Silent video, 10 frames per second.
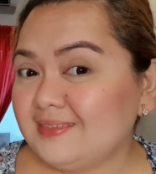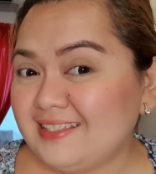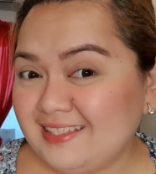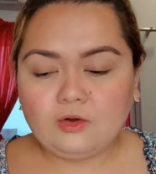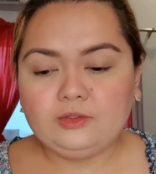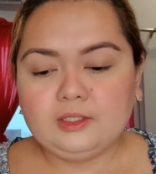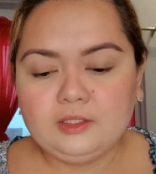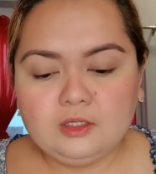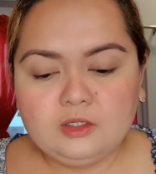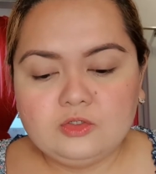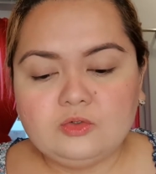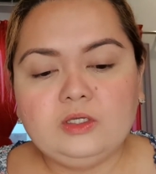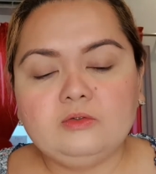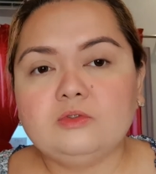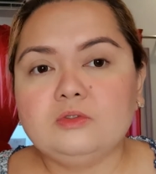See? So,
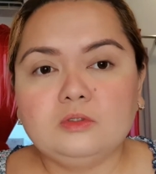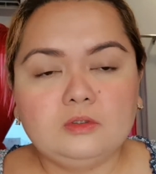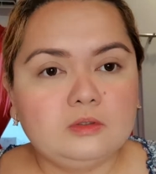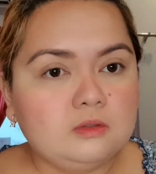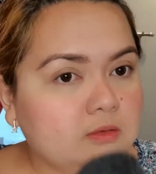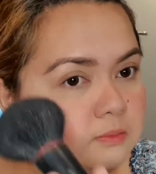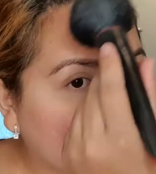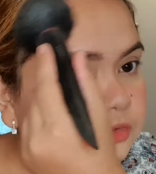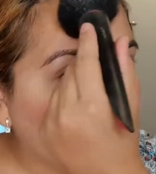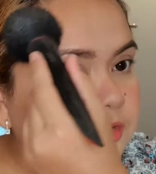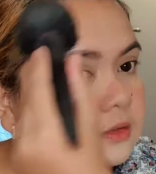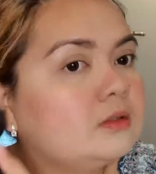ayos. Bronzer?